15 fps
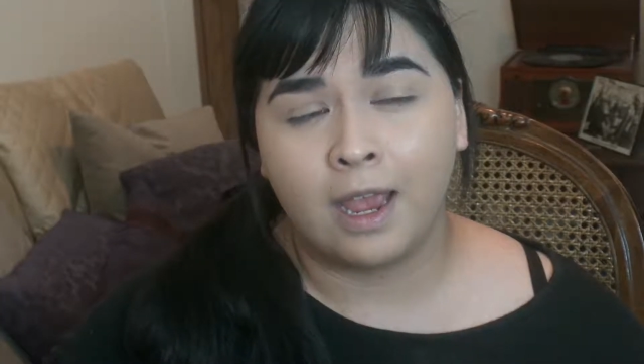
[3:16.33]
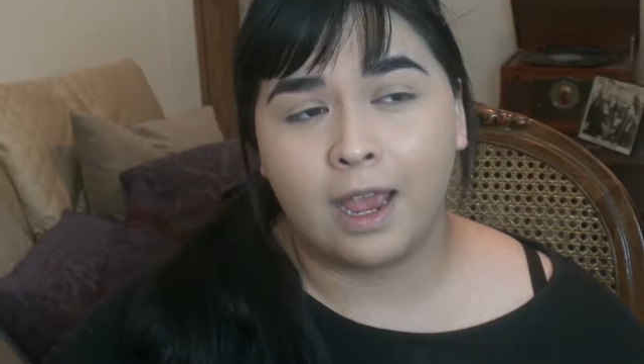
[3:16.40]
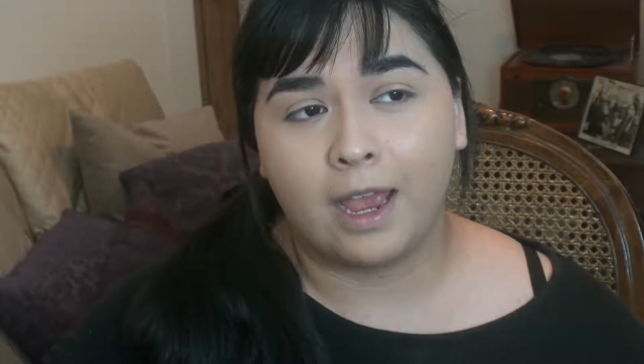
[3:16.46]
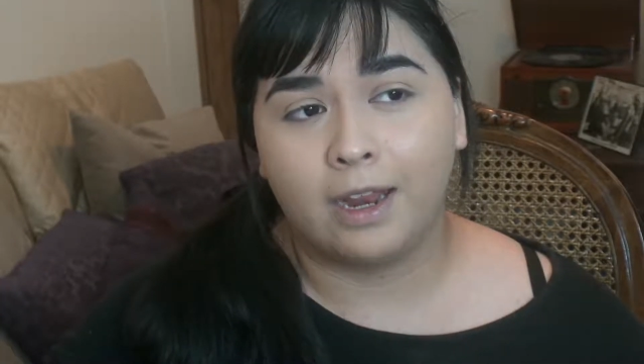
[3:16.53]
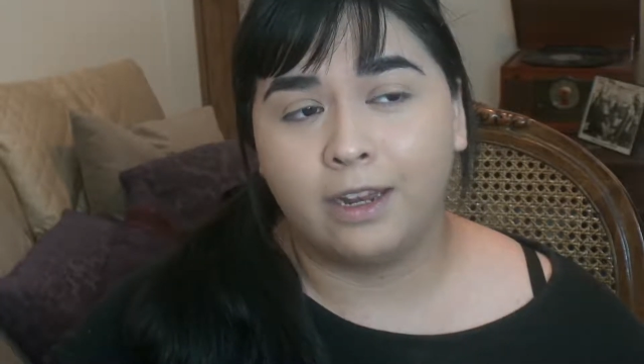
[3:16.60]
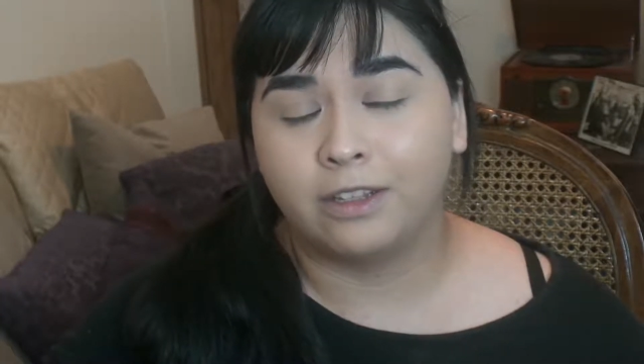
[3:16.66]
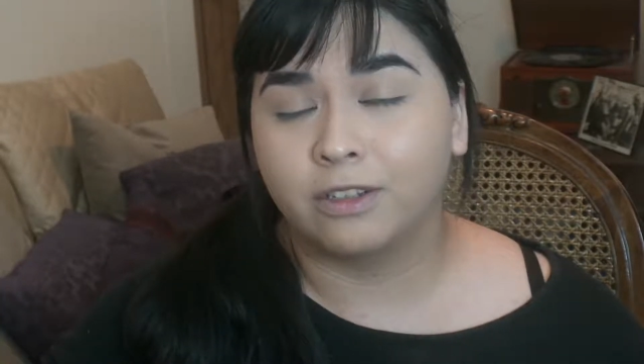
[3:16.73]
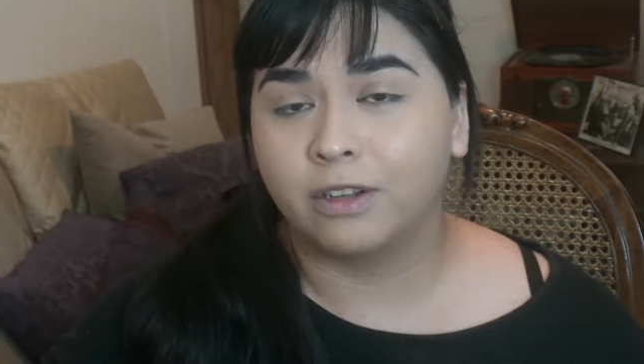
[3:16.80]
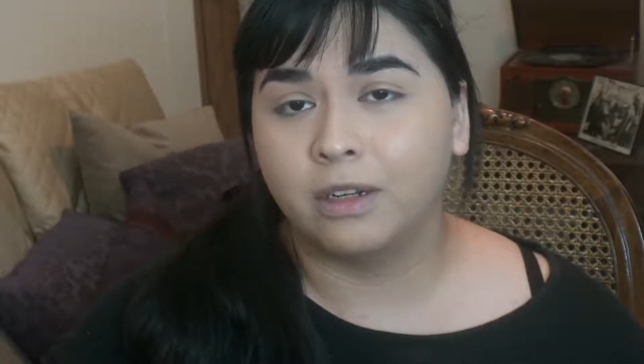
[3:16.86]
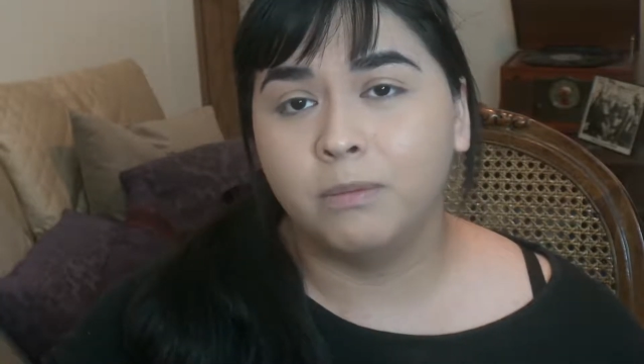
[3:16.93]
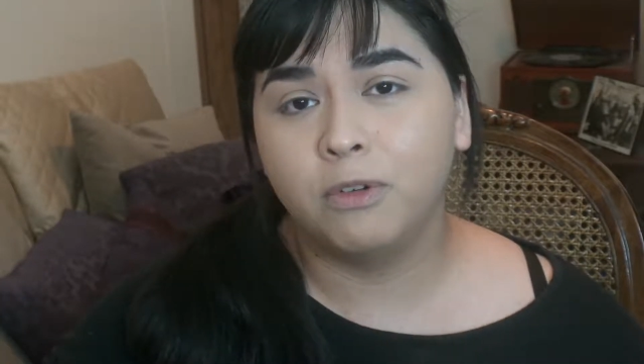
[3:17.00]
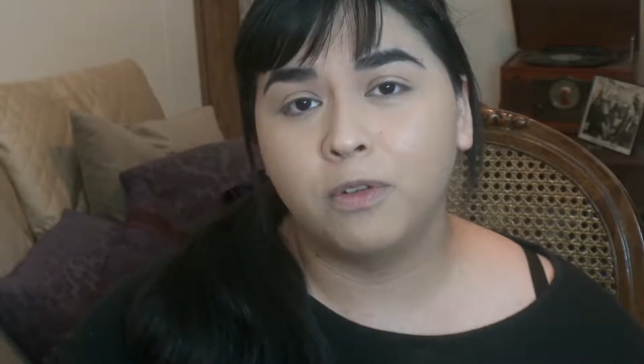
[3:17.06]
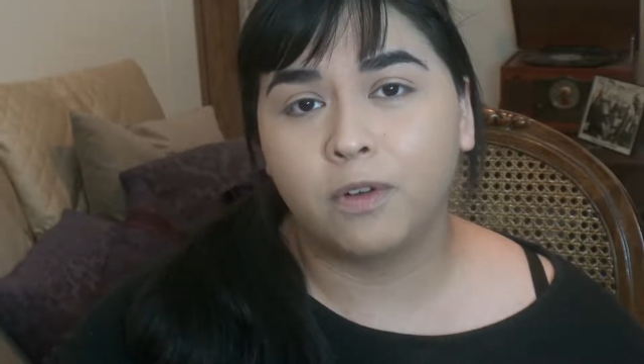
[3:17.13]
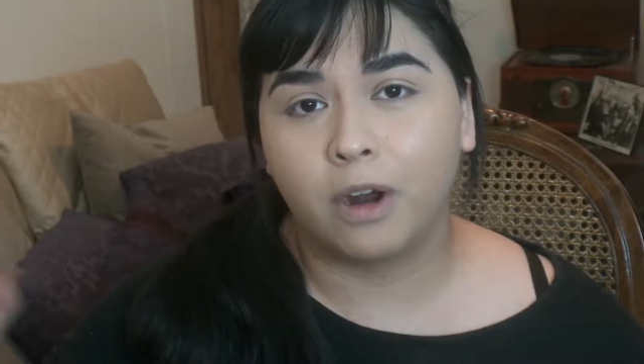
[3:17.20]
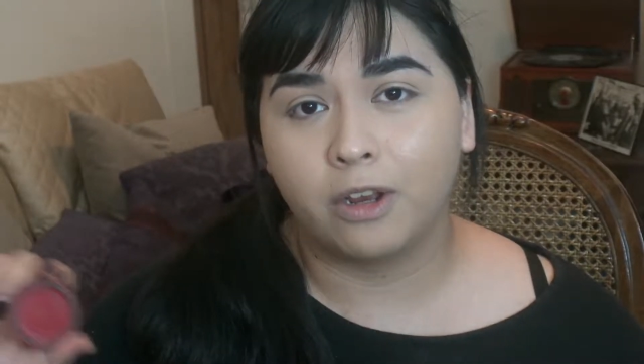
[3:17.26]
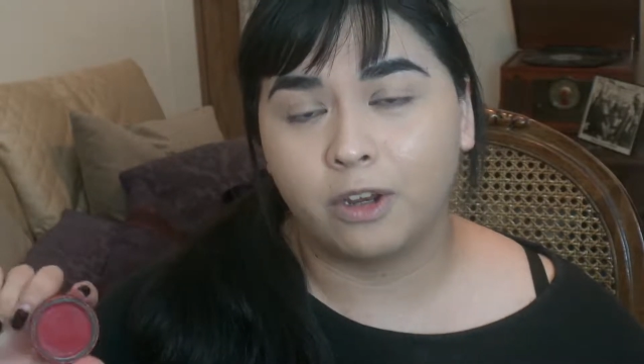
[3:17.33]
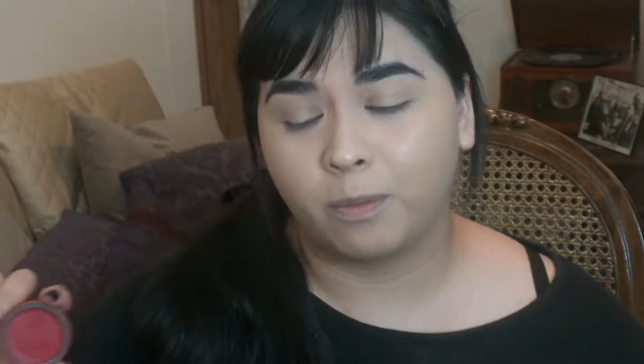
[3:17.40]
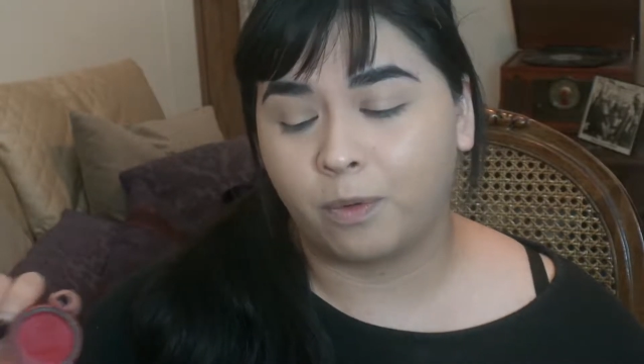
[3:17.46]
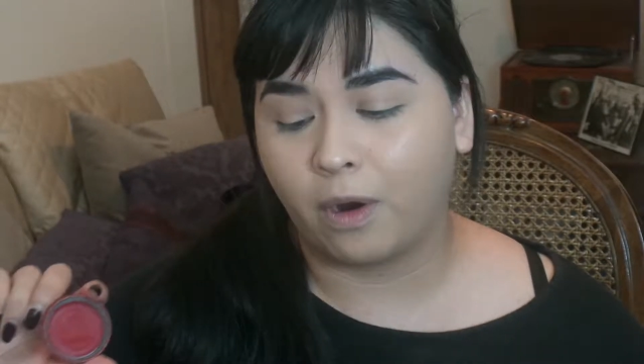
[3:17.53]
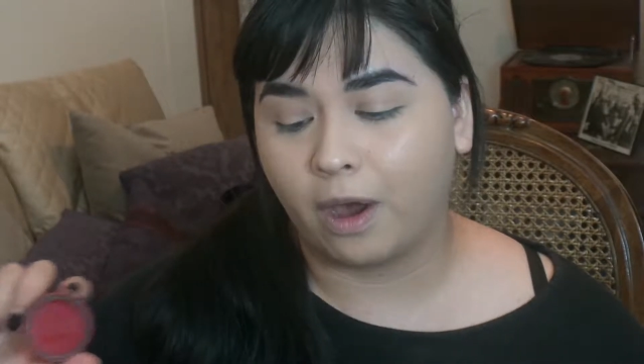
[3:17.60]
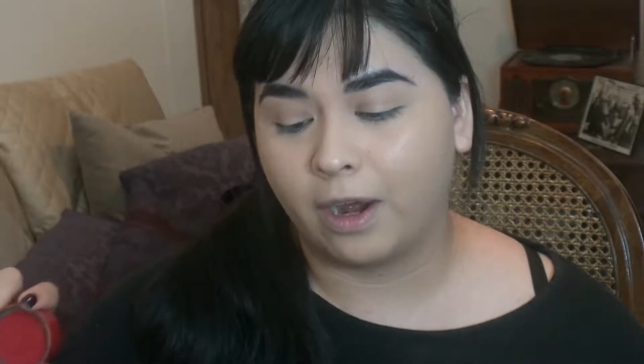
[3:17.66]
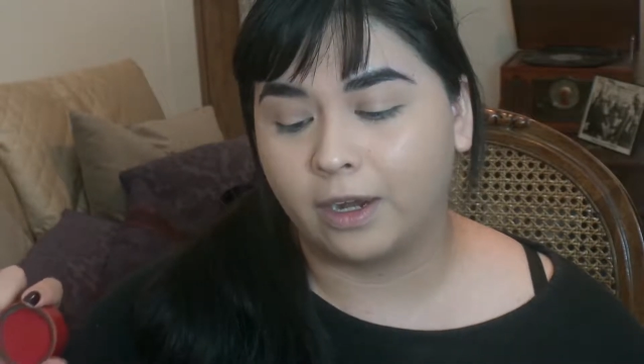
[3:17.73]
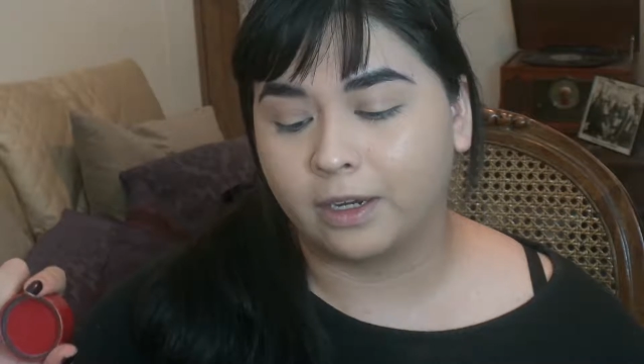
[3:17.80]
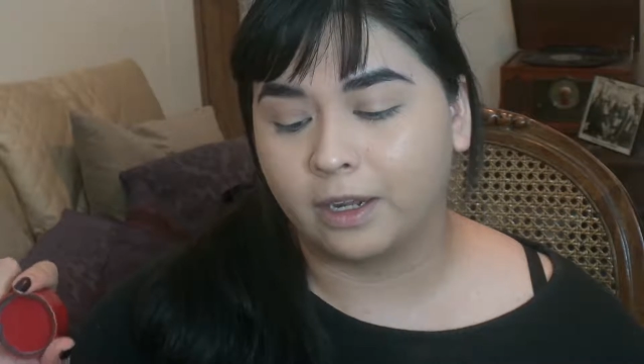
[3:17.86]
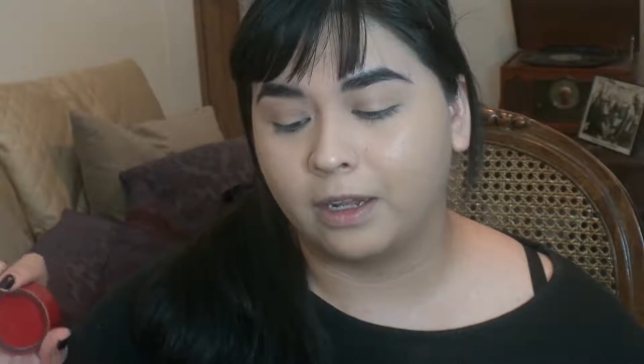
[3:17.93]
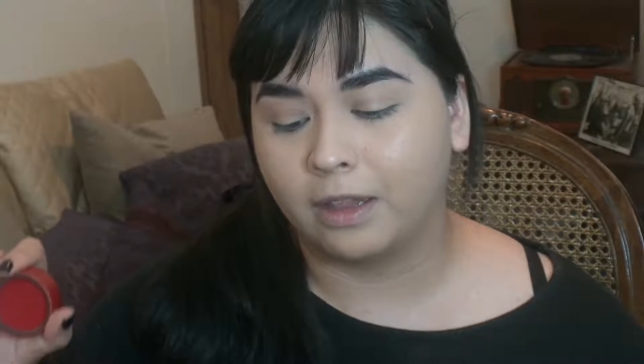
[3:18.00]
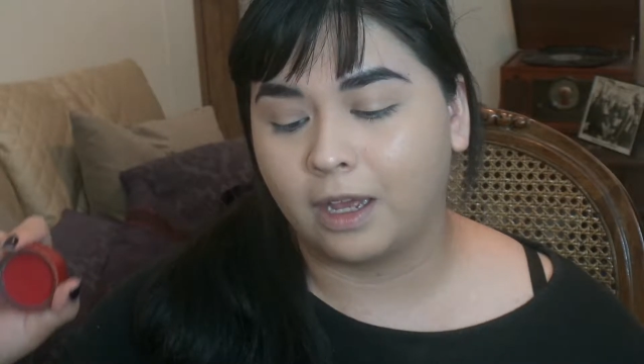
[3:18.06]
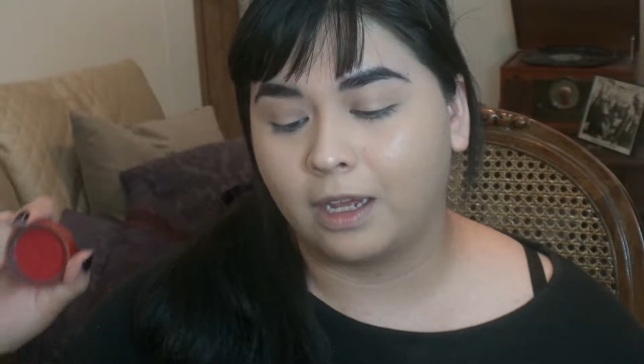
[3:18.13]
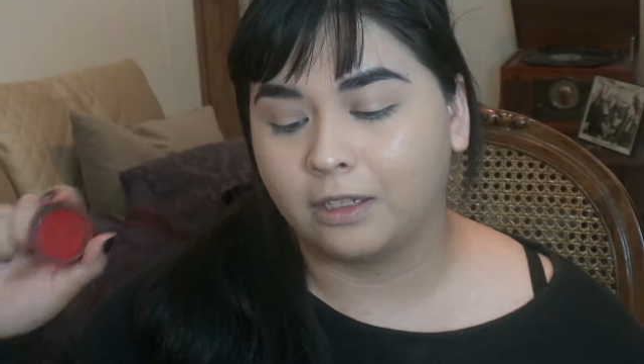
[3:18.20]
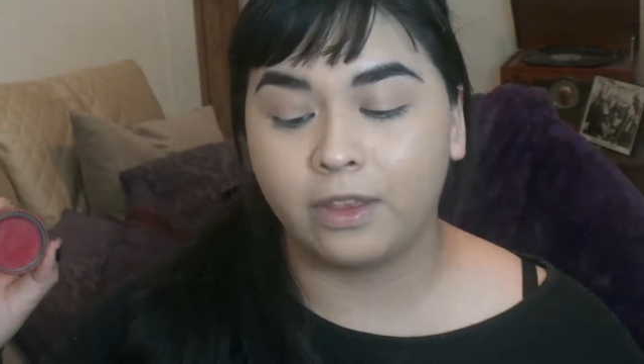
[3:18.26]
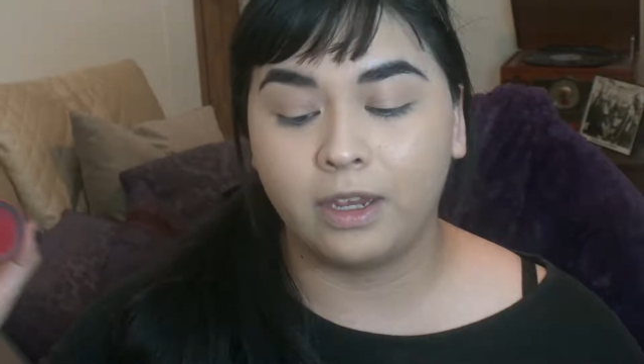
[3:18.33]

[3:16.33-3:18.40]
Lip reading: and it's going to move around your product a lot.